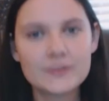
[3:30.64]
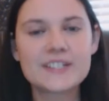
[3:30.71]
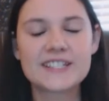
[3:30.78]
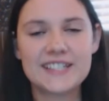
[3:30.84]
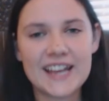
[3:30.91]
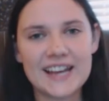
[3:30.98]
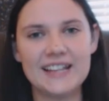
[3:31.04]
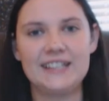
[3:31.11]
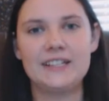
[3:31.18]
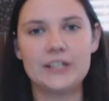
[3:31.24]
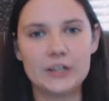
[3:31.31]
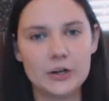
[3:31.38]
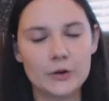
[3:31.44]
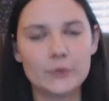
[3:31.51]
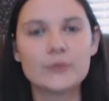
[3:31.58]
state you
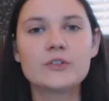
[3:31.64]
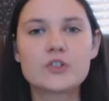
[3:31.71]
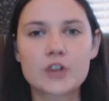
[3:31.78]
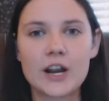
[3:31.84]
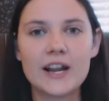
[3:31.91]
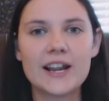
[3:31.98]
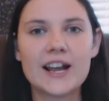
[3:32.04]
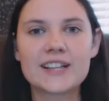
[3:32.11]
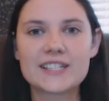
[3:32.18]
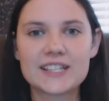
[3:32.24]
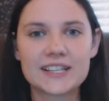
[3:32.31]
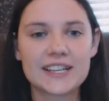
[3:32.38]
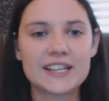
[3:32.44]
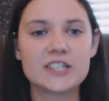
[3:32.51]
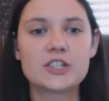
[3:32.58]
know try not to
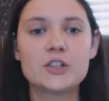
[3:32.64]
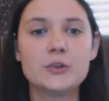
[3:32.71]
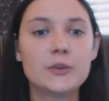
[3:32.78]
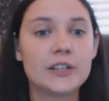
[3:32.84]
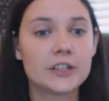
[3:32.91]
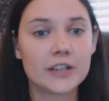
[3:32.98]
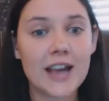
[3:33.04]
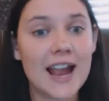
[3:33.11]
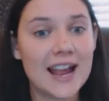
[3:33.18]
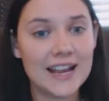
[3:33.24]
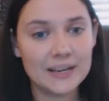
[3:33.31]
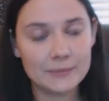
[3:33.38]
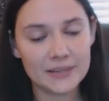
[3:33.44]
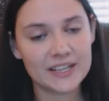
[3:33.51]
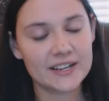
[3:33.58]
get too in your
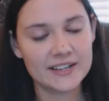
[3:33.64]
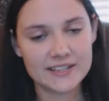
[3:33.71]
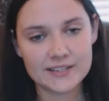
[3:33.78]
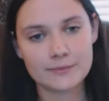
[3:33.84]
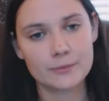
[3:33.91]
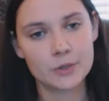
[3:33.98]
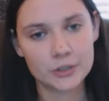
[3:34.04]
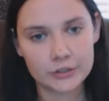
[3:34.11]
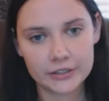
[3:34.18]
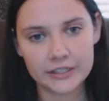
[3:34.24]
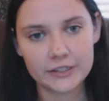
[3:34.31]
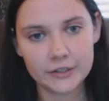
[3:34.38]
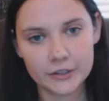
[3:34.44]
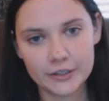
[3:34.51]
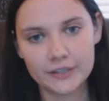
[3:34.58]
head because mercury
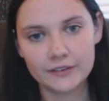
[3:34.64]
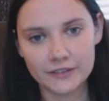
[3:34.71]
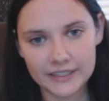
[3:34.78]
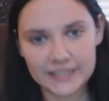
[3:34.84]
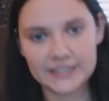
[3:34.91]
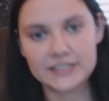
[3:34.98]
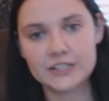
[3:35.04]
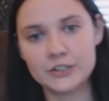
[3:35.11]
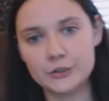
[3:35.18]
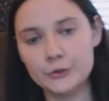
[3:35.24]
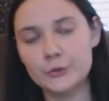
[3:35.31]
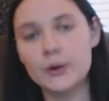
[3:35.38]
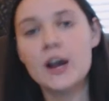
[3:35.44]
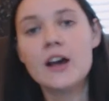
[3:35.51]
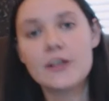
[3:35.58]
could lead
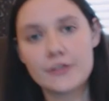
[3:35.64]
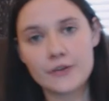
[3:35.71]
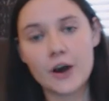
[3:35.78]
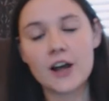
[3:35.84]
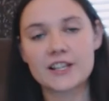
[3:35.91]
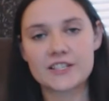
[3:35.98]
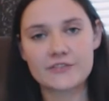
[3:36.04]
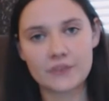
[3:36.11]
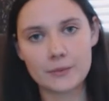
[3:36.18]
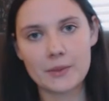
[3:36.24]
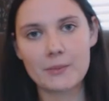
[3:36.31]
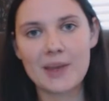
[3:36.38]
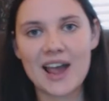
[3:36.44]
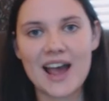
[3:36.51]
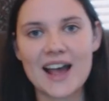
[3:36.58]
to thoughts from the
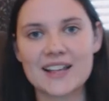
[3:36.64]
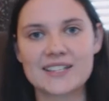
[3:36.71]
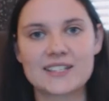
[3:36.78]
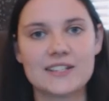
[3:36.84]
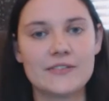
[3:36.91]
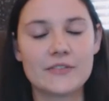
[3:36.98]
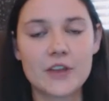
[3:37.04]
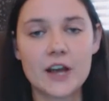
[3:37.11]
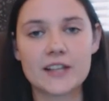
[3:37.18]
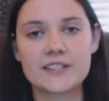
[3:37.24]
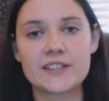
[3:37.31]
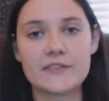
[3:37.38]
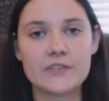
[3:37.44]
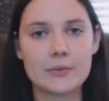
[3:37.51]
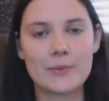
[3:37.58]
past and thoughts
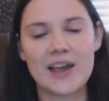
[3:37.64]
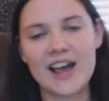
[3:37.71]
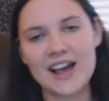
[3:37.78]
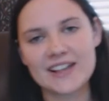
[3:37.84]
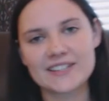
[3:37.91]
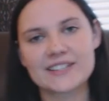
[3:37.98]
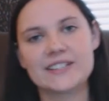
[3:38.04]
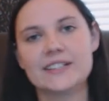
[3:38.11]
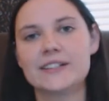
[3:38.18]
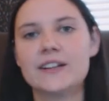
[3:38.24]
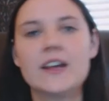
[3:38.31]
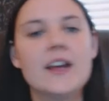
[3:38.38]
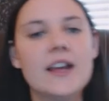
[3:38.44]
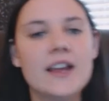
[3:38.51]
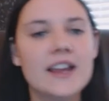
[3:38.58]
of the past and
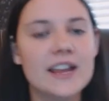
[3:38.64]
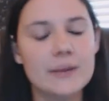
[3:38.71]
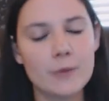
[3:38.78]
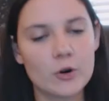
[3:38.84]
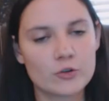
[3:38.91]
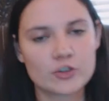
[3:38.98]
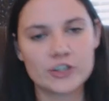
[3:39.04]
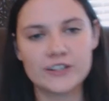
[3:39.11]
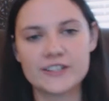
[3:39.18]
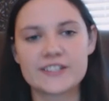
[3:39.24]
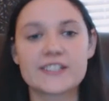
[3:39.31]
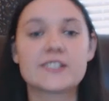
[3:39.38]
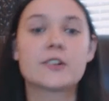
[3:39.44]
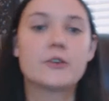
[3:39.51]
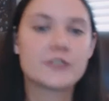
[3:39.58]
emotions
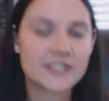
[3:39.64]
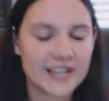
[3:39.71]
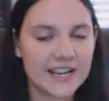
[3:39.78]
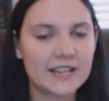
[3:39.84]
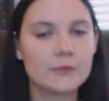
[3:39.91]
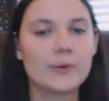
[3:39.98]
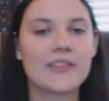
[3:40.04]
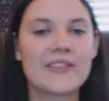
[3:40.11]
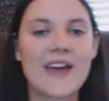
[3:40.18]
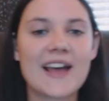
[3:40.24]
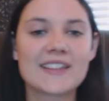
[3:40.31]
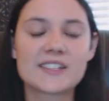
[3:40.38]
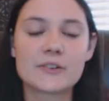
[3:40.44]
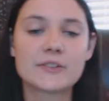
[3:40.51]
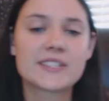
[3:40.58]
associated with
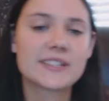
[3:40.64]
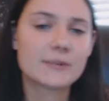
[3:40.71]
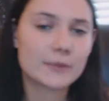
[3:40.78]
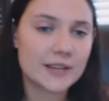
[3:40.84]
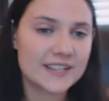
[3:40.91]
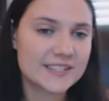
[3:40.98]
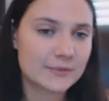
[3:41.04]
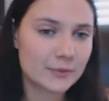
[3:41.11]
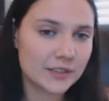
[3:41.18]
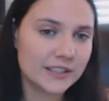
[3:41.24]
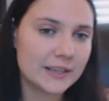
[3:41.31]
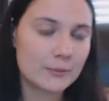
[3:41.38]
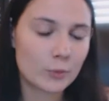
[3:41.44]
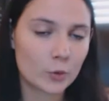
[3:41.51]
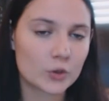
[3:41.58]
that so it's a it's really
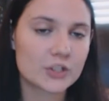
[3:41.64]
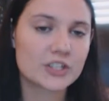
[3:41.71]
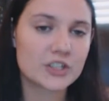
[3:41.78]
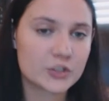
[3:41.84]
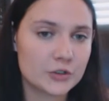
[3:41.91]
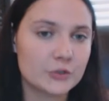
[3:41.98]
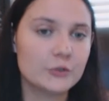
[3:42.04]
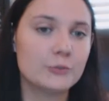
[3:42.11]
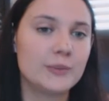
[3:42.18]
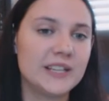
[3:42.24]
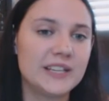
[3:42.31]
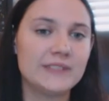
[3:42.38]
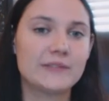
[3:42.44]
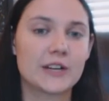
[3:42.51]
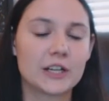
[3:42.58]
important to
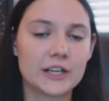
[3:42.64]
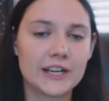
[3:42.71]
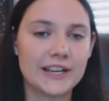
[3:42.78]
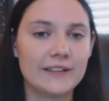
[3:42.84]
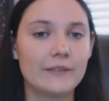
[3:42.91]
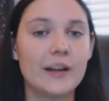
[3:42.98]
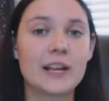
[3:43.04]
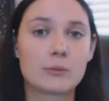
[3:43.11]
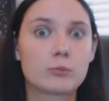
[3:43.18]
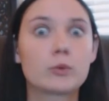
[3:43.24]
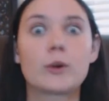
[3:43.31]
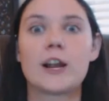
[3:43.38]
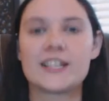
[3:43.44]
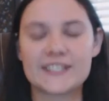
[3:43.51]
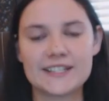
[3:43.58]
be very like
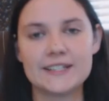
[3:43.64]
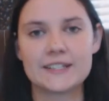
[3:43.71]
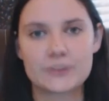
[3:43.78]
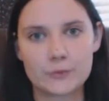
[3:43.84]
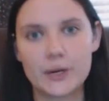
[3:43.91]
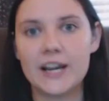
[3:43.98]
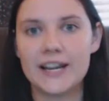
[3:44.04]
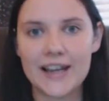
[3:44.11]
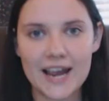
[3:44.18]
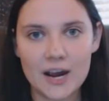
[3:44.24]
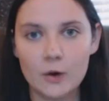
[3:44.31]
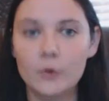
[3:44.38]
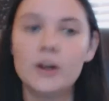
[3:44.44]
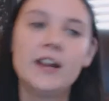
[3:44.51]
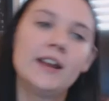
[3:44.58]
present right
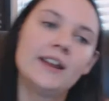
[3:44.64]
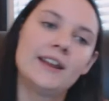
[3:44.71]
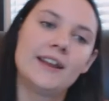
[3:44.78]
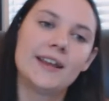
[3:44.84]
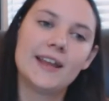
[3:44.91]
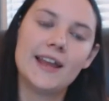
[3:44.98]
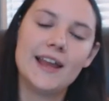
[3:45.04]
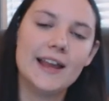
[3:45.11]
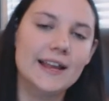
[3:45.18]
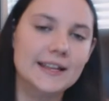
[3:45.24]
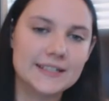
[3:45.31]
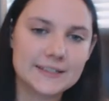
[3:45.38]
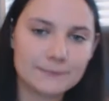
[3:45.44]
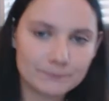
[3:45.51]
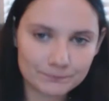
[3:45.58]
now
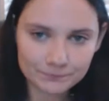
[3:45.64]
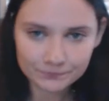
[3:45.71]
and